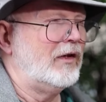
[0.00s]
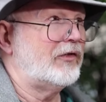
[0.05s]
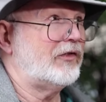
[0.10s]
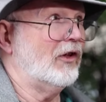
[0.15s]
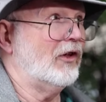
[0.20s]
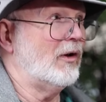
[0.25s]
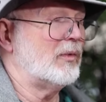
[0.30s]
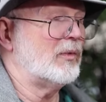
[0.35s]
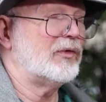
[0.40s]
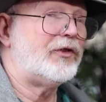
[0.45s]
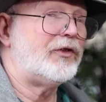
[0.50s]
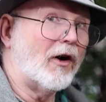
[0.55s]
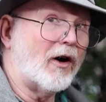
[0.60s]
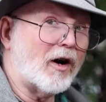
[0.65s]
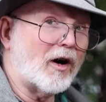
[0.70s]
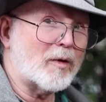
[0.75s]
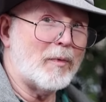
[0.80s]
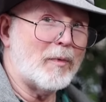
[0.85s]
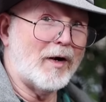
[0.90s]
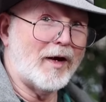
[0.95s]
So it was
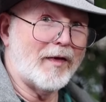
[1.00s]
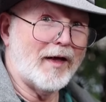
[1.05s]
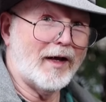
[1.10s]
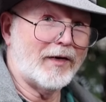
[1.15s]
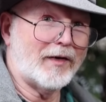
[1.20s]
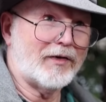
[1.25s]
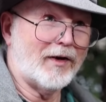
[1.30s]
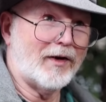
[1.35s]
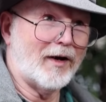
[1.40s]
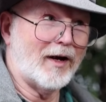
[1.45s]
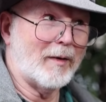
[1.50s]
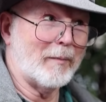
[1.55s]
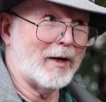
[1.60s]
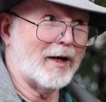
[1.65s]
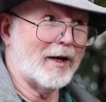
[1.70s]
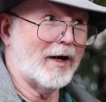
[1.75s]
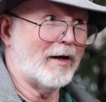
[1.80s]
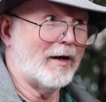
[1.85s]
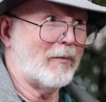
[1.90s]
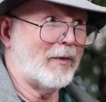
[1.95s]
dark by that time,
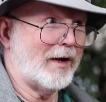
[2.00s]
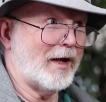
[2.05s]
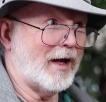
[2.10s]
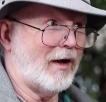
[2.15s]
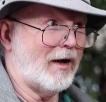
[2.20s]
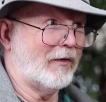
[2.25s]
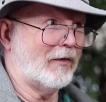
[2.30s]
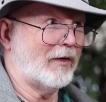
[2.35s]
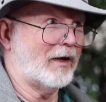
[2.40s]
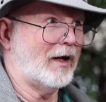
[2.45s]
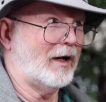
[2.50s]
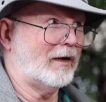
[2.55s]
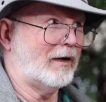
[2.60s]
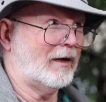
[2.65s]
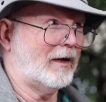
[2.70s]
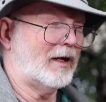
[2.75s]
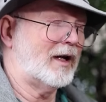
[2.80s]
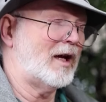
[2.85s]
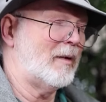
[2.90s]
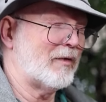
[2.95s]
and I went out
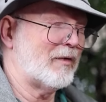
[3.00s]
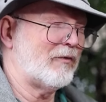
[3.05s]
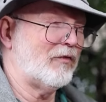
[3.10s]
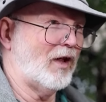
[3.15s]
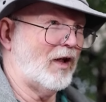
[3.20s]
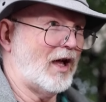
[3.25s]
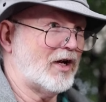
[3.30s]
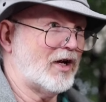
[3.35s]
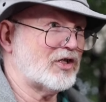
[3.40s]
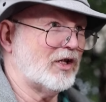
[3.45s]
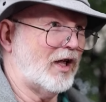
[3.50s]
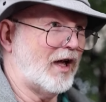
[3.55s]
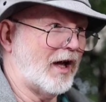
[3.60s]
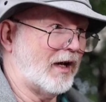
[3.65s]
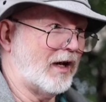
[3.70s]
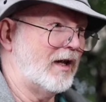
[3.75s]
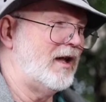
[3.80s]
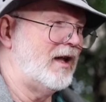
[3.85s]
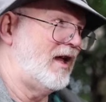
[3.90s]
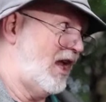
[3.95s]
and I got my
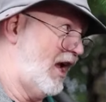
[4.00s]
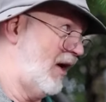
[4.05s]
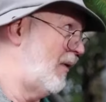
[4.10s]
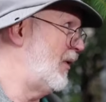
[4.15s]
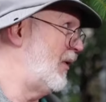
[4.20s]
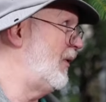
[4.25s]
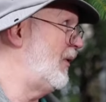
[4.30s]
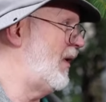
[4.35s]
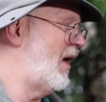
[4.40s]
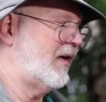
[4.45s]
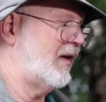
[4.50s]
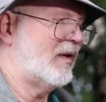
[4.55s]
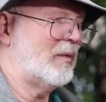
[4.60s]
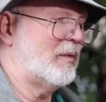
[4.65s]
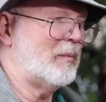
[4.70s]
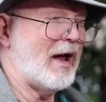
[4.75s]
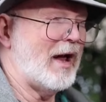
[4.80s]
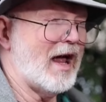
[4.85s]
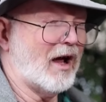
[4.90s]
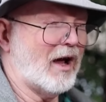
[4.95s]
flashlight and went around to
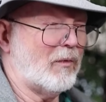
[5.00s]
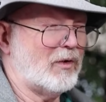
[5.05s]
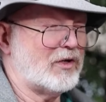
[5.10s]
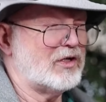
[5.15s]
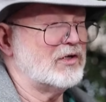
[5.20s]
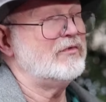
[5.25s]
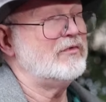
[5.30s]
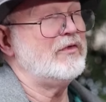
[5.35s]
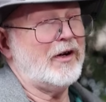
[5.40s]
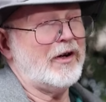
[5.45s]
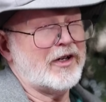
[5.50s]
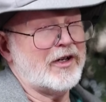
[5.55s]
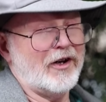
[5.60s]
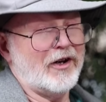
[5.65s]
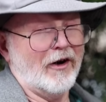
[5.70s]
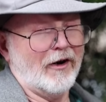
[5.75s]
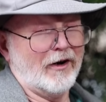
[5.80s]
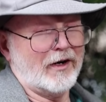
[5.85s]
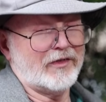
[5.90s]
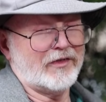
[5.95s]
the back, which is very
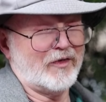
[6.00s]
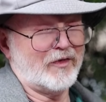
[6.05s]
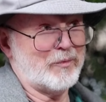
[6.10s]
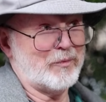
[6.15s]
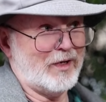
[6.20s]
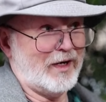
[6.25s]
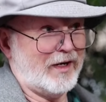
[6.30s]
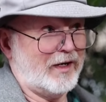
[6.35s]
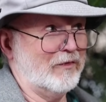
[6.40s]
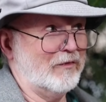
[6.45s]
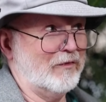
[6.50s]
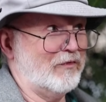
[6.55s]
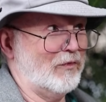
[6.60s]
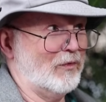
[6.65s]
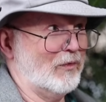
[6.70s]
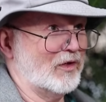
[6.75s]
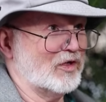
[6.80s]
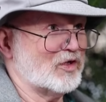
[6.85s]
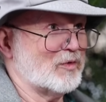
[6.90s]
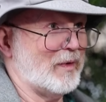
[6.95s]
dark because I planted a
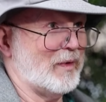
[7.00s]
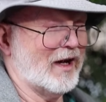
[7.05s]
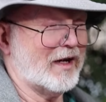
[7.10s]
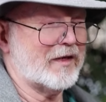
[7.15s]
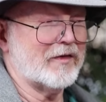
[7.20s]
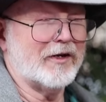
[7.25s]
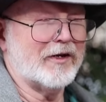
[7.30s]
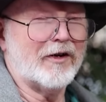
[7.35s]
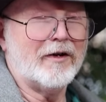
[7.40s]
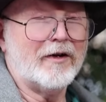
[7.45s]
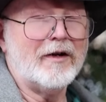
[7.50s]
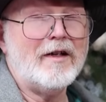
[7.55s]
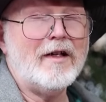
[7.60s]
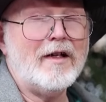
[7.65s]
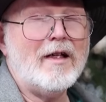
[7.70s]
forest back there.